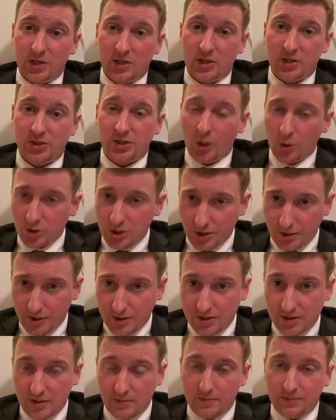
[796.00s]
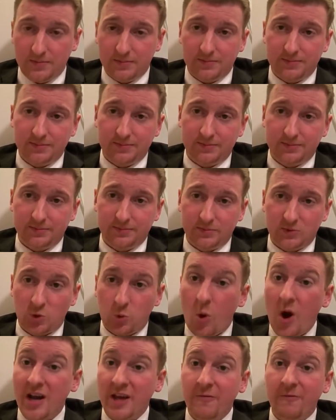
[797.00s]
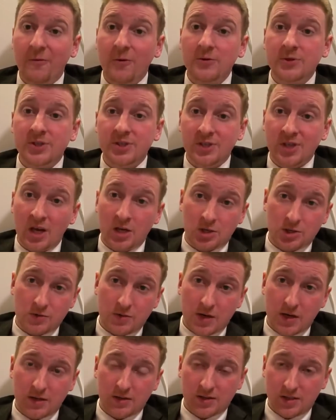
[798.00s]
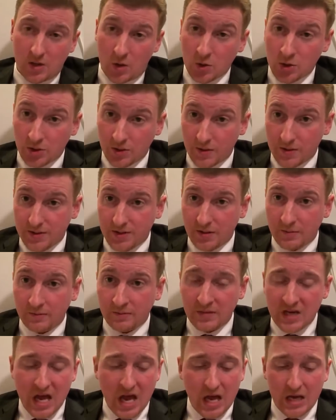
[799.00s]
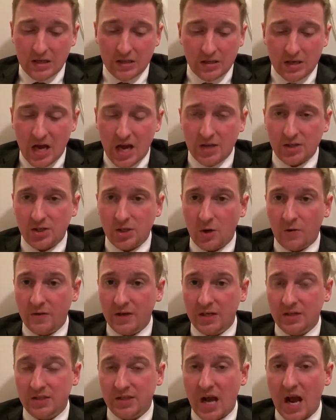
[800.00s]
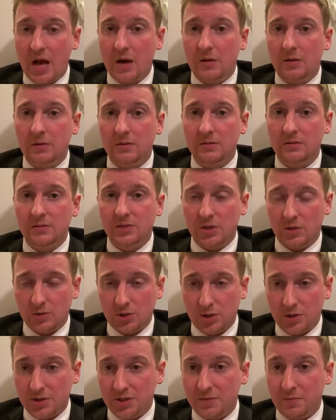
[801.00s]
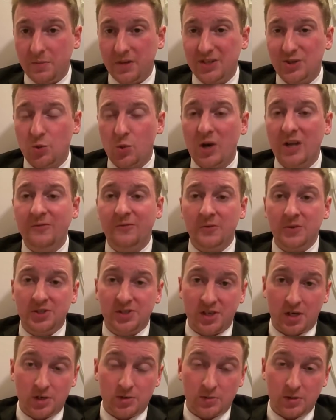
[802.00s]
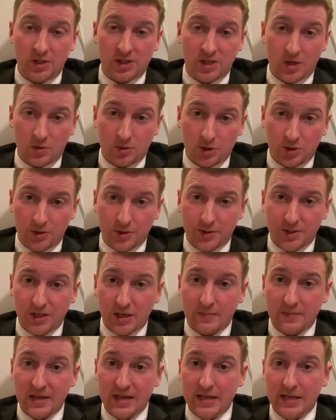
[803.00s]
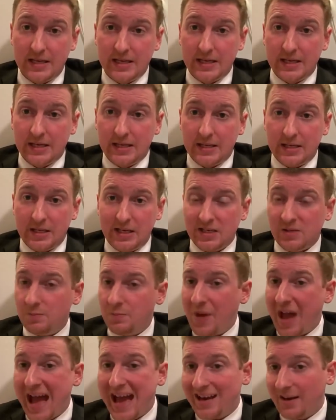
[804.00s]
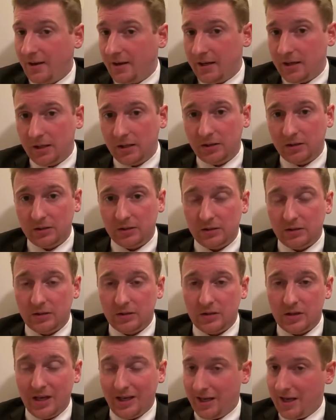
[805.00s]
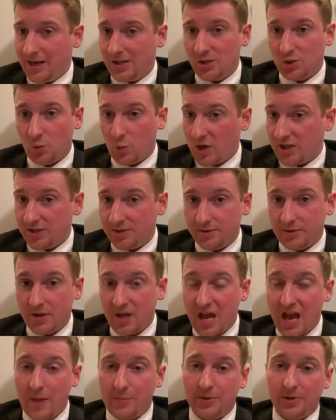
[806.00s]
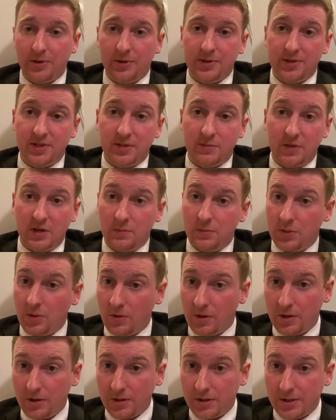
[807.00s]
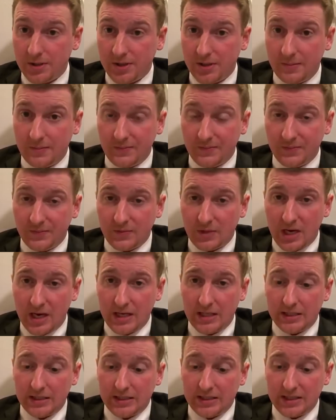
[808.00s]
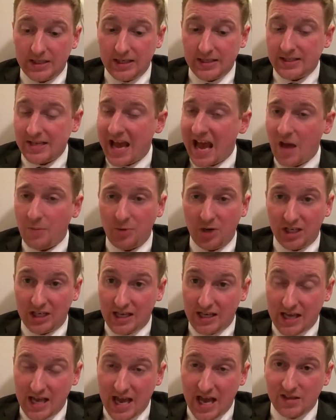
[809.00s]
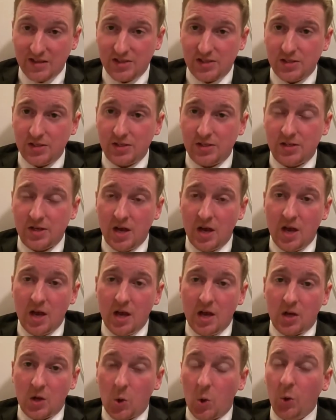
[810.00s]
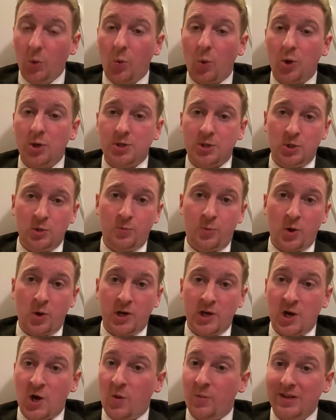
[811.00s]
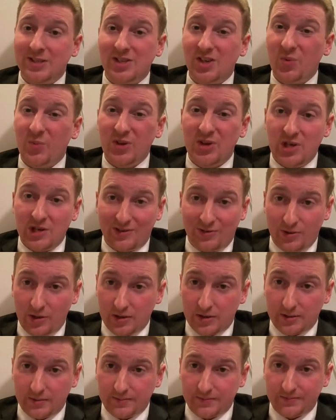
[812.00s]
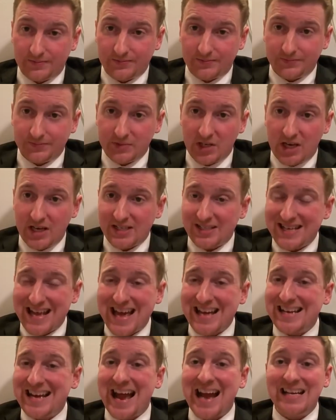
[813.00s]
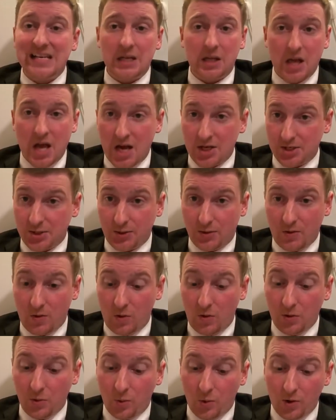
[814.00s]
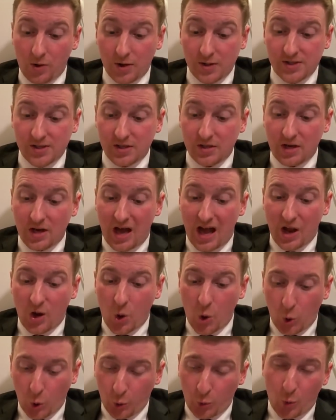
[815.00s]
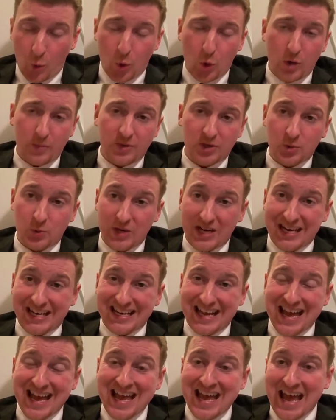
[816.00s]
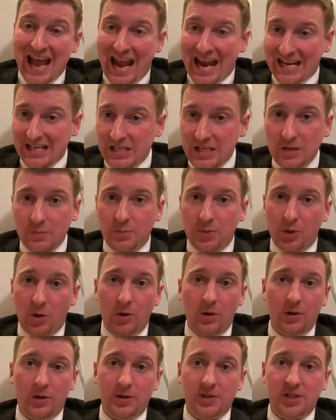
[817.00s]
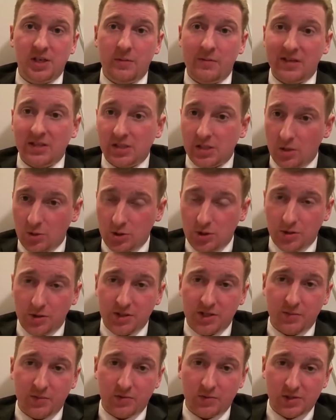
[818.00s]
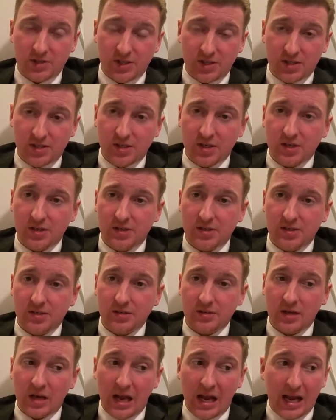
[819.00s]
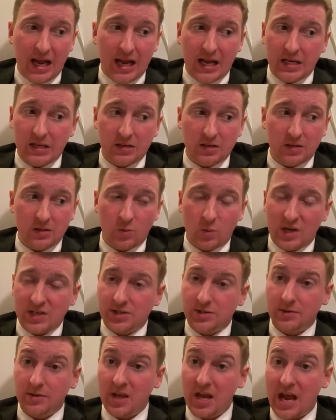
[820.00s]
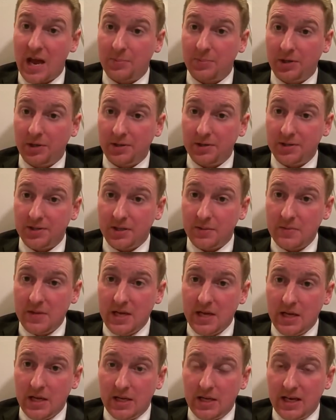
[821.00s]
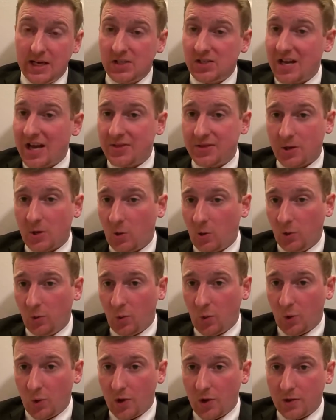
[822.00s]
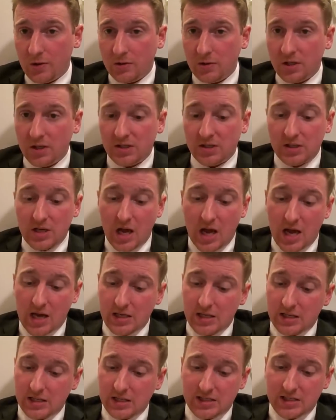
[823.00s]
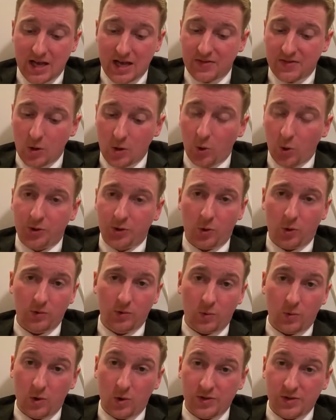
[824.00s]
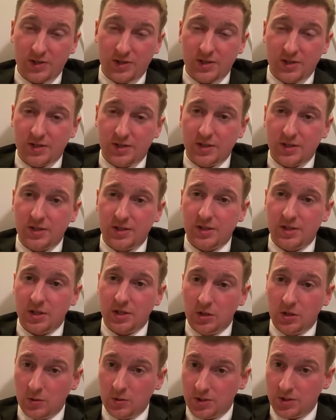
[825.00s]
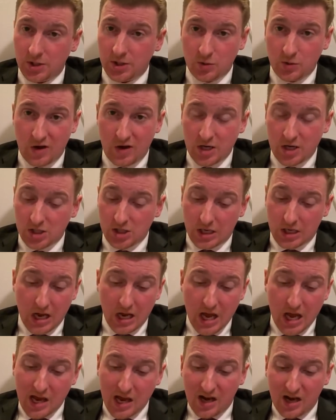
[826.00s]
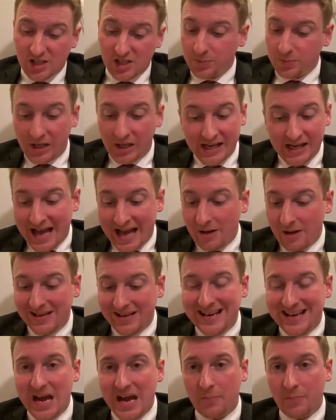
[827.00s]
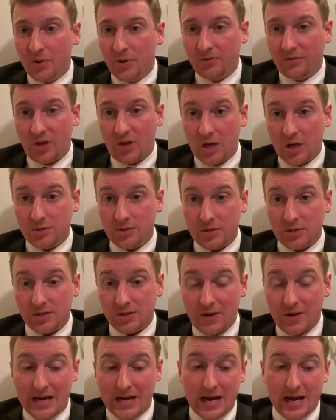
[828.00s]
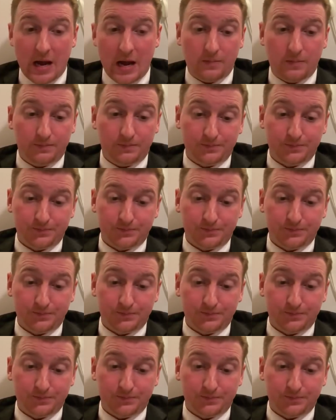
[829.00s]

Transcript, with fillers: Socialism. 21st century socialism, not, not Soviet style socialism, but 21st century socialism is battling against Western capitalism and imperialism, right? It's happening again. This is Cold War 2.0, but it's a little bit different right? It's not an ideological Cold War. It's a Cold War between anti imperialism and socialism and resistance and Western capitalism. It's not the Cold War. It's not it's not the old Cold War. This is this is the new situation. And it's playing out in a number of countries right now.